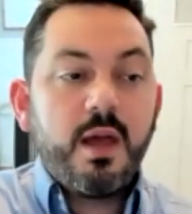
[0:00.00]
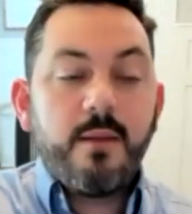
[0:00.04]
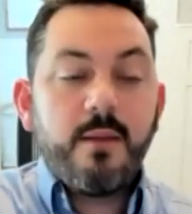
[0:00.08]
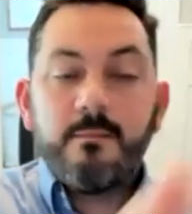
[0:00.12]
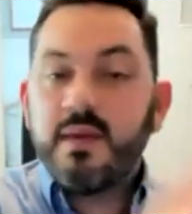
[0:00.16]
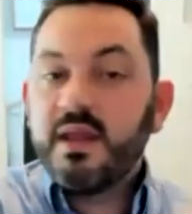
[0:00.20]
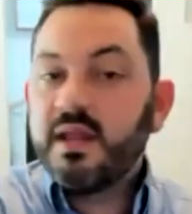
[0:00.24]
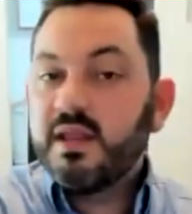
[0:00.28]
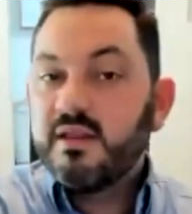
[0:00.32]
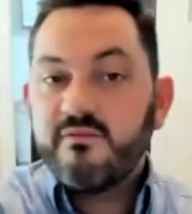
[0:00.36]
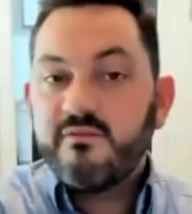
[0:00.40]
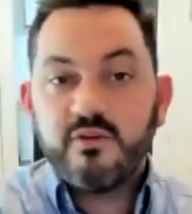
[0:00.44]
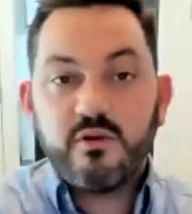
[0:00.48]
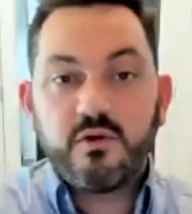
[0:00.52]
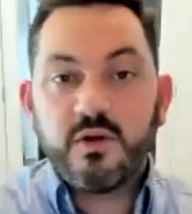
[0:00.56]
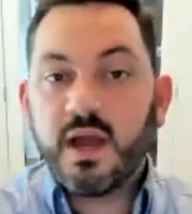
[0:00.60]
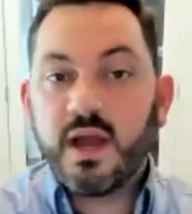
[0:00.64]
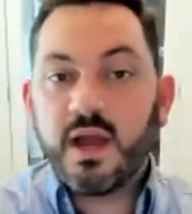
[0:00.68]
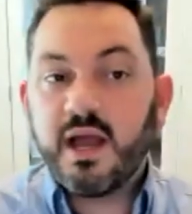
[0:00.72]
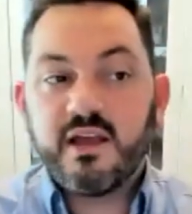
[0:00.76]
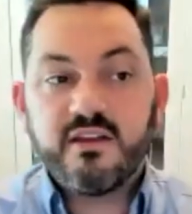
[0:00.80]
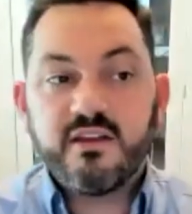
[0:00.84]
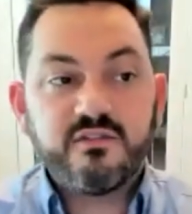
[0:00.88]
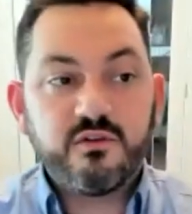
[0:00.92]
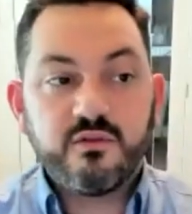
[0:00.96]
Many of you
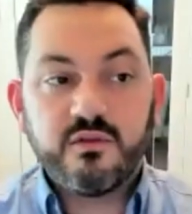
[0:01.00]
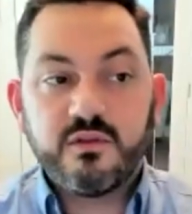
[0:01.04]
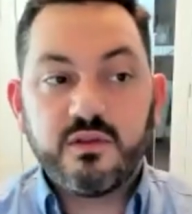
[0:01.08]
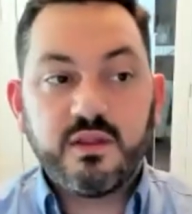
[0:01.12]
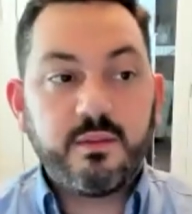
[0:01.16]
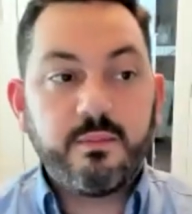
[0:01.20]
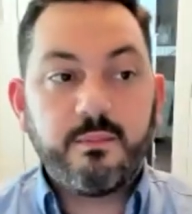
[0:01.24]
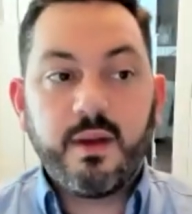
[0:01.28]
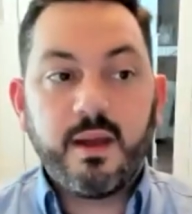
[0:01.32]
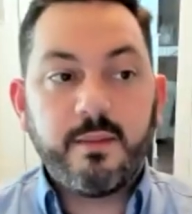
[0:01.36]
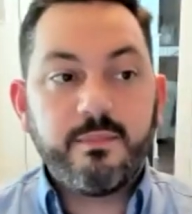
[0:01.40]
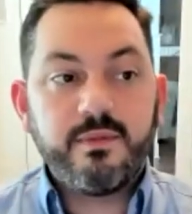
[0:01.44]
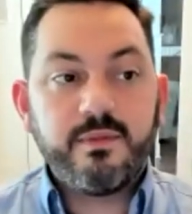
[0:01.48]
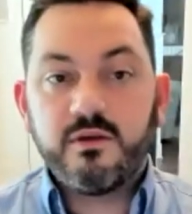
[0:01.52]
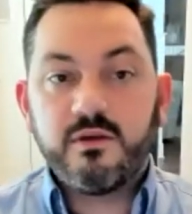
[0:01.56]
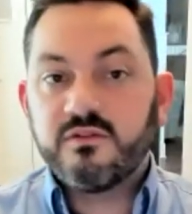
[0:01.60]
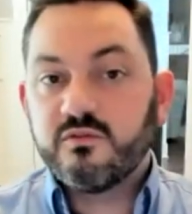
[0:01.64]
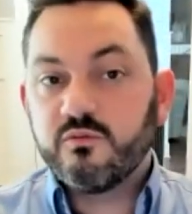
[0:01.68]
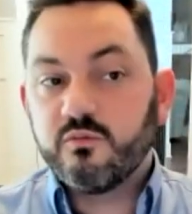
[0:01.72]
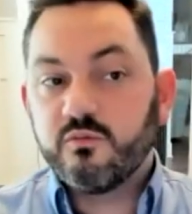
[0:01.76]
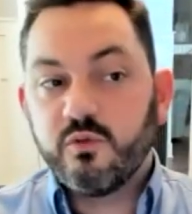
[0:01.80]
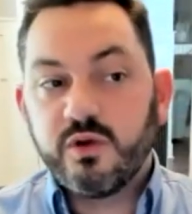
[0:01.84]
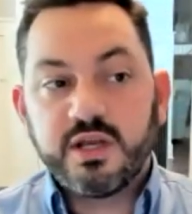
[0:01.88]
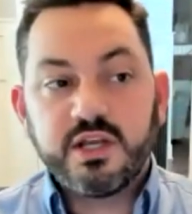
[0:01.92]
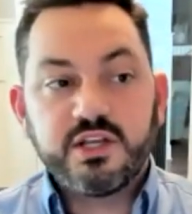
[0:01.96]
guys are, that might be
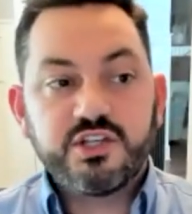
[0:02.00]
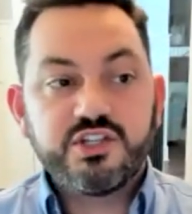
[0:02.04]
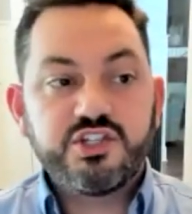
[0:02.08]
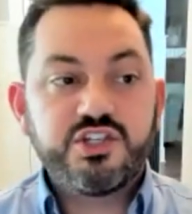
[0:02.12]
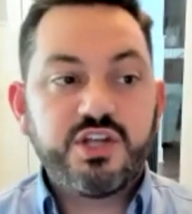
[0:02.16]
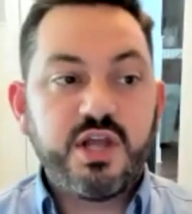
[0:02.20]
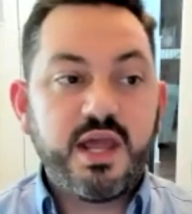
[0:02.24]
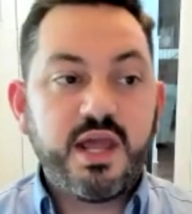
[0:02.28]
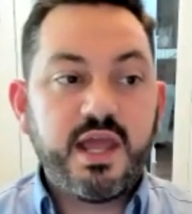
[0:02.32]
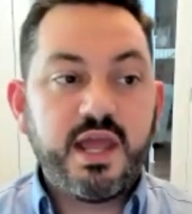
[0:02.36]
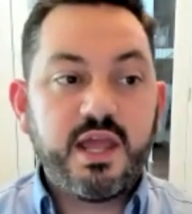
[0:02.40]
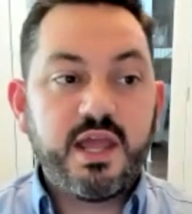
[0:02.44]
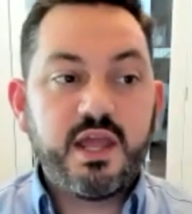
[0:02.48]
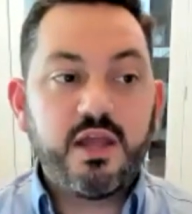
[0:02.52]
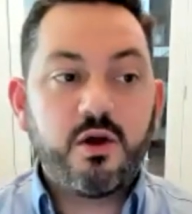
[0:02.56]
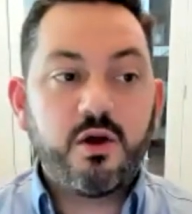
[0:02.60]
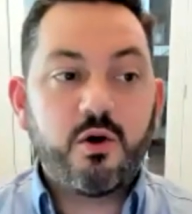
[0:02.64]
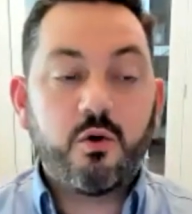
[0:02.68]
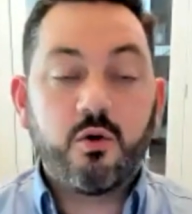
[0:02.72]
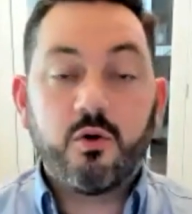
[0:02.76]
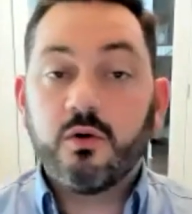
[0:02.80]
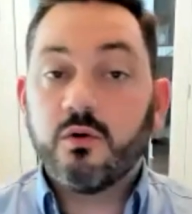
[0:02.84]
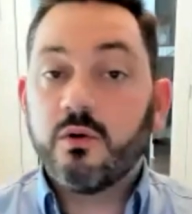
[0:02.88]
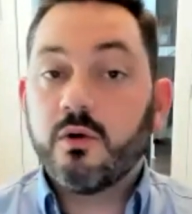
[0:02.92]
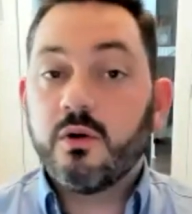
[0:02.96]
using Ricochet
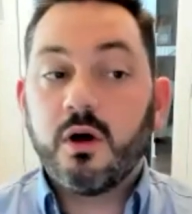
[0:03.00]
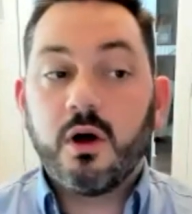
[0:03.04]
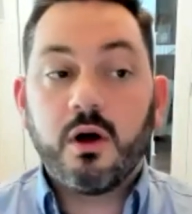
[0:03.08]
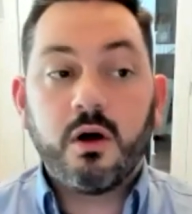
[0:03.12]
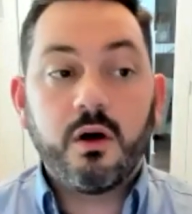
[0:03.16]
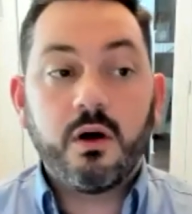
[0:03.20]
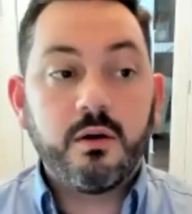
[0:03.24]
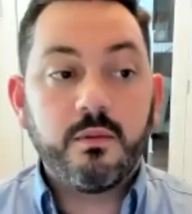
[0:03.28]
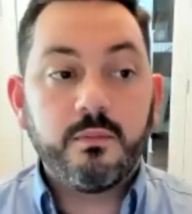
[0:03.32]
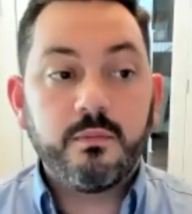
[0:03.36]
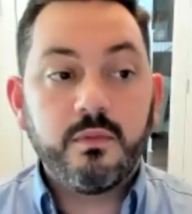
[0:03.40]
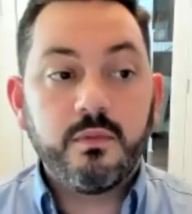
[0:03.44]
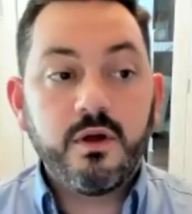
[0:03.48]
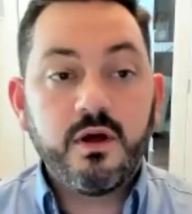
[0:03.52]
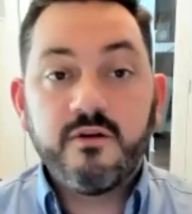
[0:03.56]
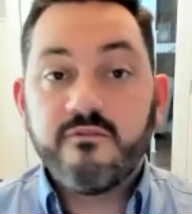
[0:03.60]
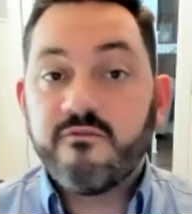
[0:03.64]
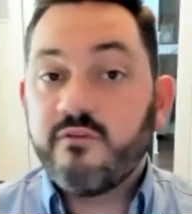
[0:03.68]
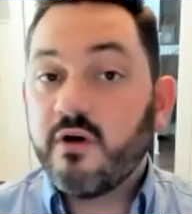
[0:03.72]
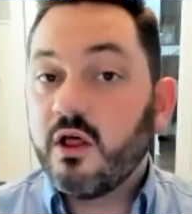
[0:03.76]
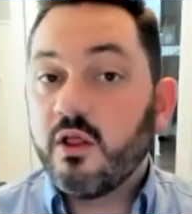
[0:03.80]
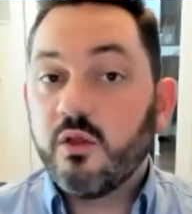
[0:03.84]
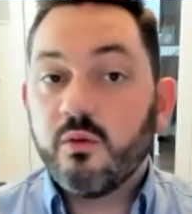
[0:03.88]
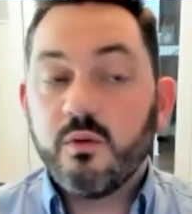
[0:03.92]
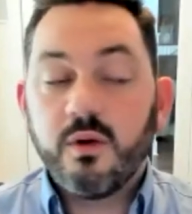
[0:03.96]
or um,
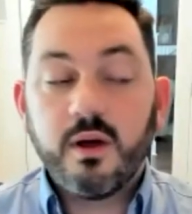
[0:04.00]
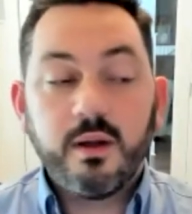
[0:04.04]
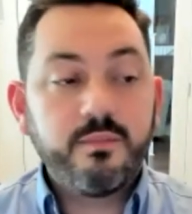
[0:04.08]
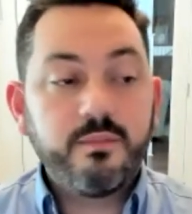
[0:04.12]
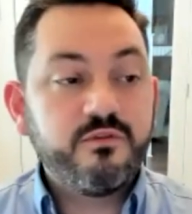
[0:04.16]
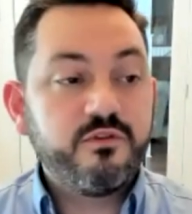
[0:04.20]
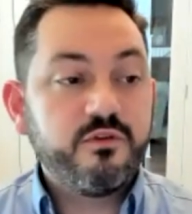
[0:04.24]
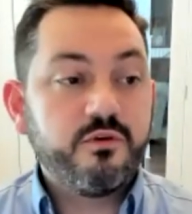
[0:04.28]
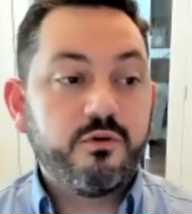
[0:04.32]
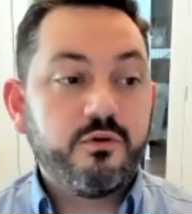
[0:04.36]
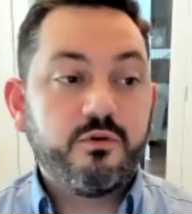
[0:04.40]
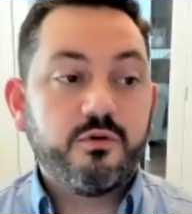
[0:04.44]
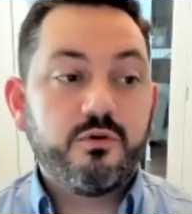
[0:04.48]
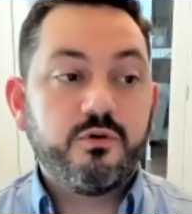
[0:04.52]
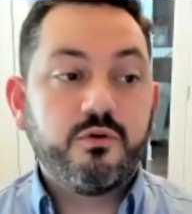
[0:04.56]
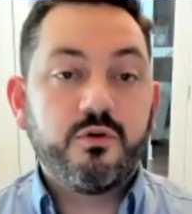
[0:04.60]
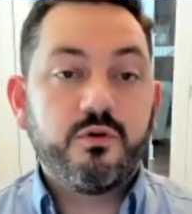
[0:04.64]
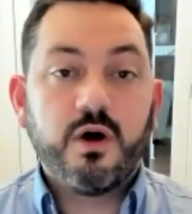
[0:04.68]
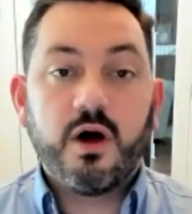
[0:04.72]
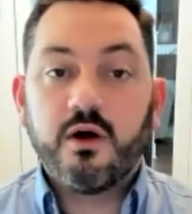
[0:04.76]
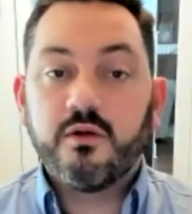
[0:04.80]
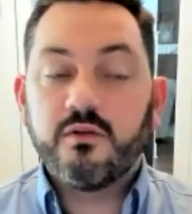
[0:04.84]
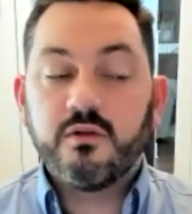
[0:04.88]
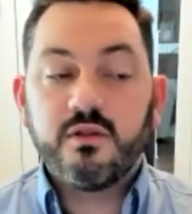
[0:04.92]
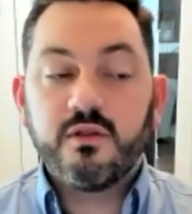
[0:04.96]
follow up
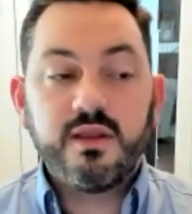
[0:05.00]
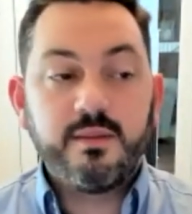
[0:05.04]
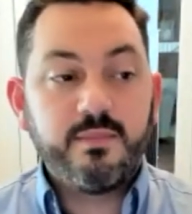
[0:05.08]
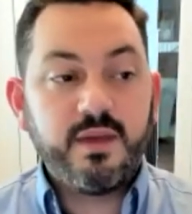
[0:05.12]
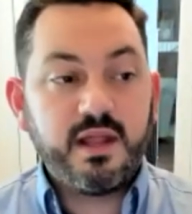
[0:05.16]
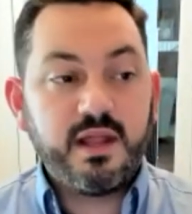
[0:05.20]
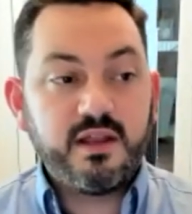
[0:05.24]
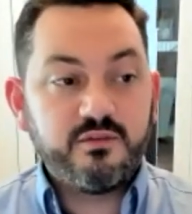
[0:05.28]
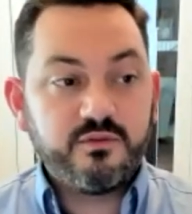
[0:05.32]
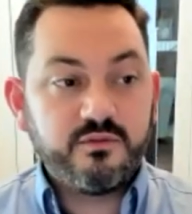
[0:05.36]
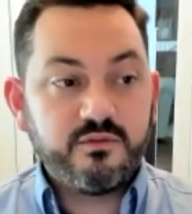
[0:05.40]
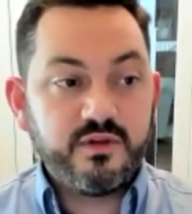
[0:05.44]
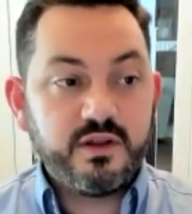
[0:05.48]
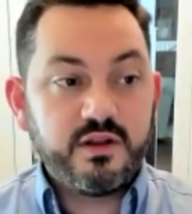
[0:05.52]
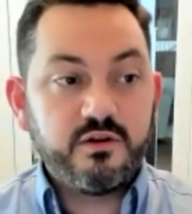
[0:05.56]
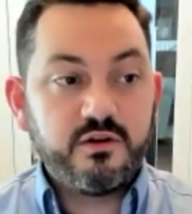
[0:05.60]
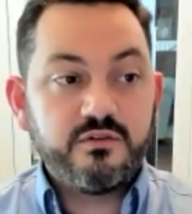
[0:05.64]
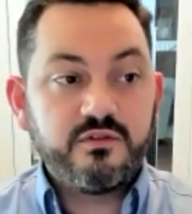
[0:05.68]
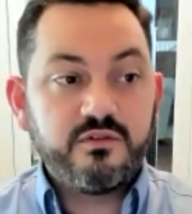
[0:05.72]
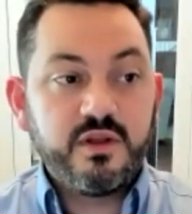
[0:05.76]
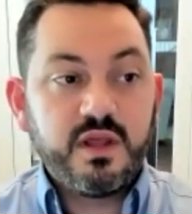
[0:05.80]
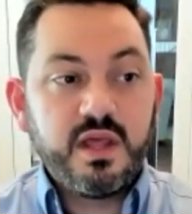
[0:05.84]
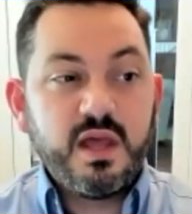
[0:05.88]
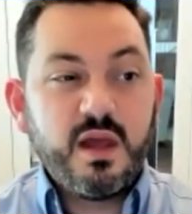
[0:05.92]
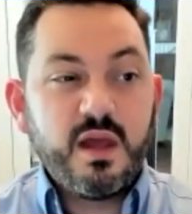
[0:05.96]
tool, other lead management
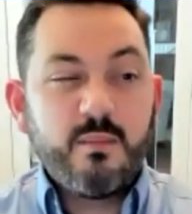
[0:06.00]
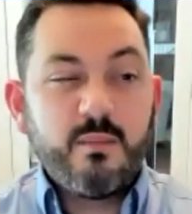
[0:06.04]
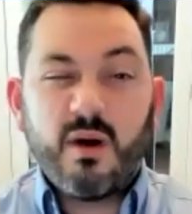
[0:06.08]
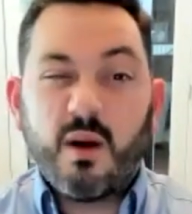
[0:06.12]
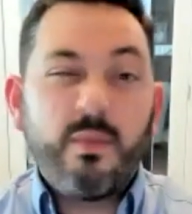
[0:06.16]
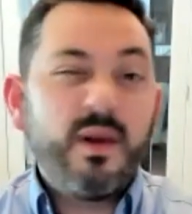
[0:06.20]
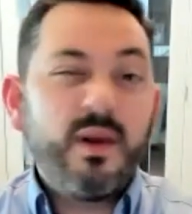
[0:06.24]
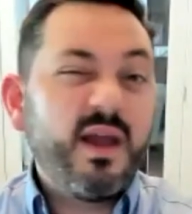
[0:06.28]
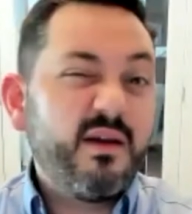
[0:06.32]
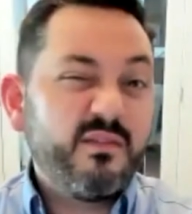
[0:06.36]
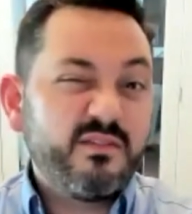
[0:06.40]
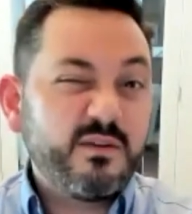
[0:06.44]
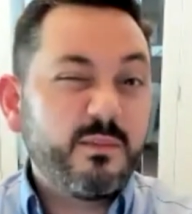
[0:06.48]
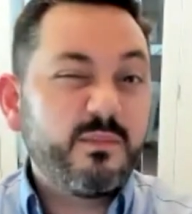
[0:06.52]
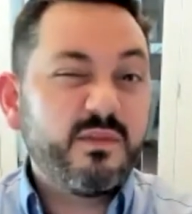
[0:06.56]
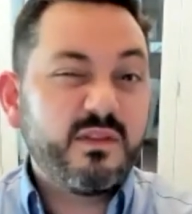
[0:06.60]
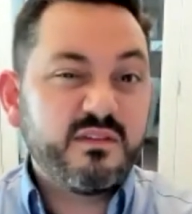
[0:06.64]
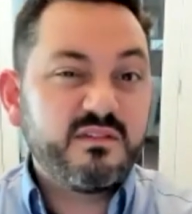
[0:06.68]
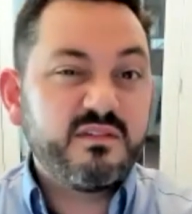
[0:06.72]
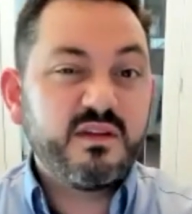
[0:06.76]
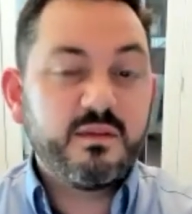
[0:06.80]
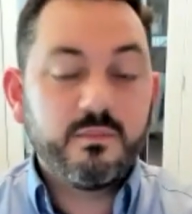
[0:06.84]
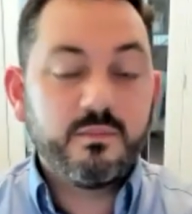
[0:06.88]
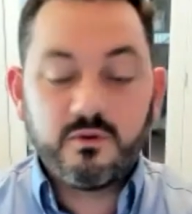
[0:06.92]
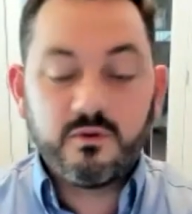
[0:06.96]
vendors probably have something
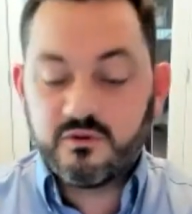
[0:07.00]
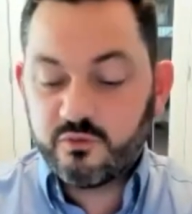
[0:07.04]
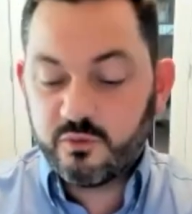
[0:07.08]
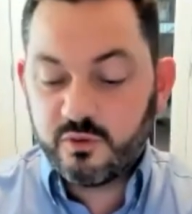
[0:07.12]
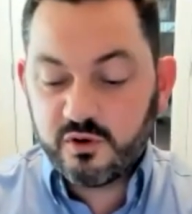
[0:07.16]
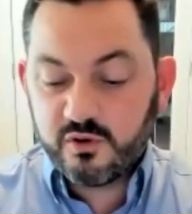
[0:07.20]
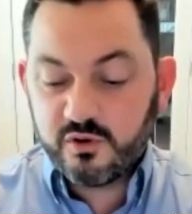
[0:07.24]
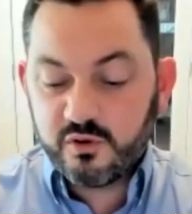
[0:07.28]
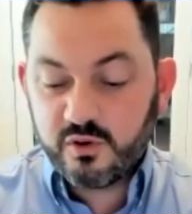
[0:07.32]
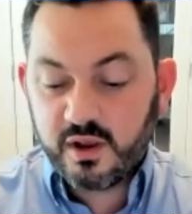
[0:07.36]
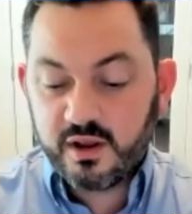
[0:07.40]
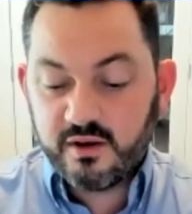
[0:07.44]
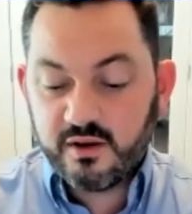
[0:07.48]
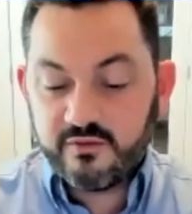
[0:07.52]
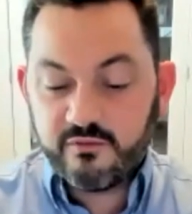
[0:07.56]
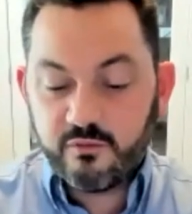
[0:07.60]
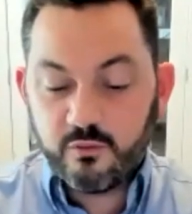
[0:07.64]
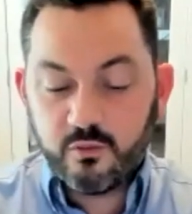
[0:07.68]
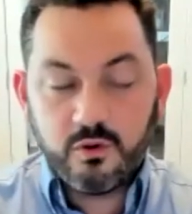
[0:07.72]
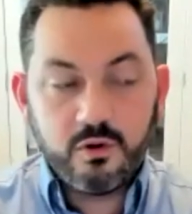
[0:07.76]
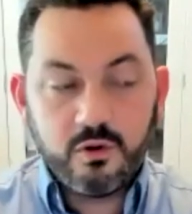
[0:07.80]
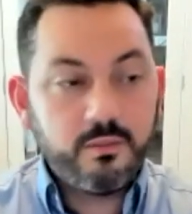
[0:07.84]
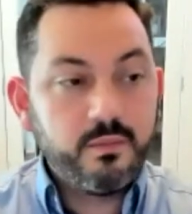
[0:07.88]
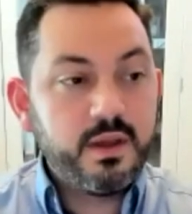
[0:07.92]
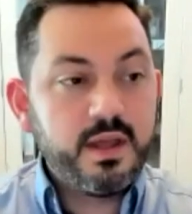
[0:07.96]
similar to create a
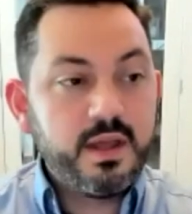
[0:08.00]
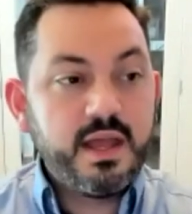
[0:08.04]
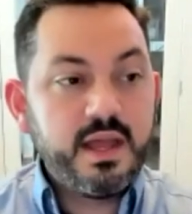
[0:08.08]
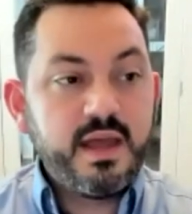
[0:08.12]
form.